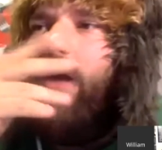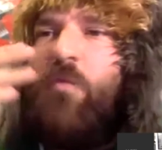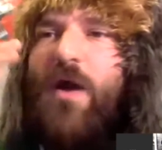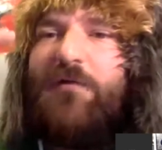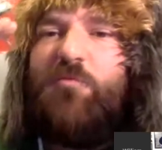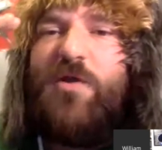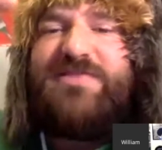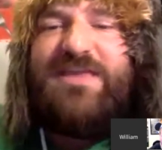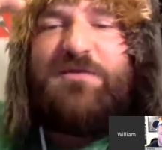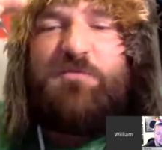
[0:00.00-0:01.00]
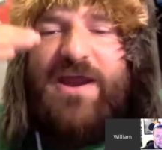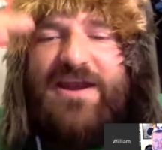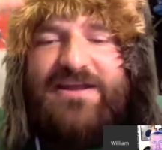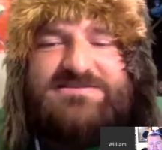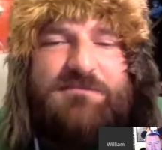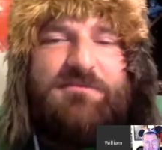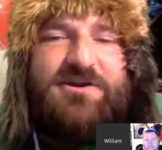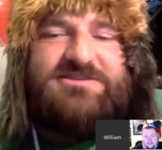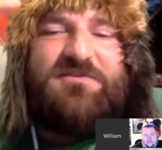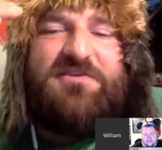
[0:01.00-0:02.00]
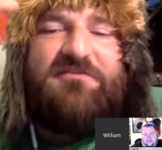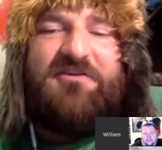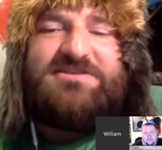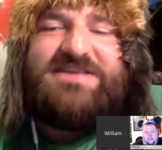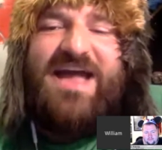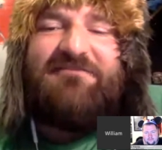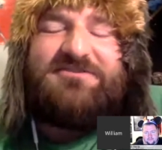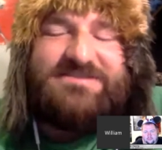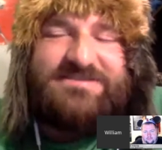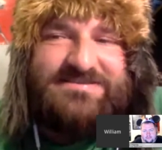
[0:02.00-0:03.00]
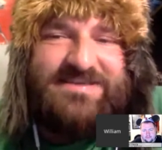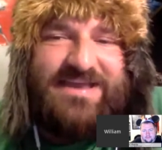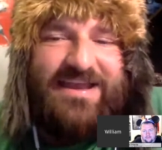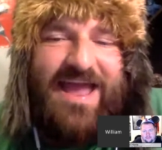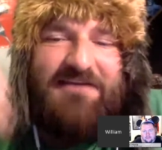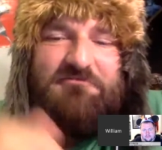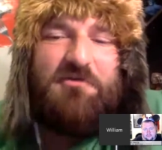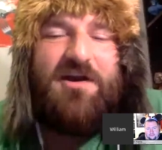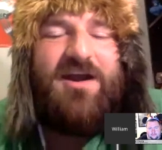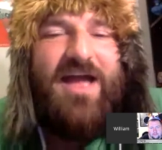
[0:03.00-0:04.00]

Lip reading: What the ratings numbers for the first half versus the second half were.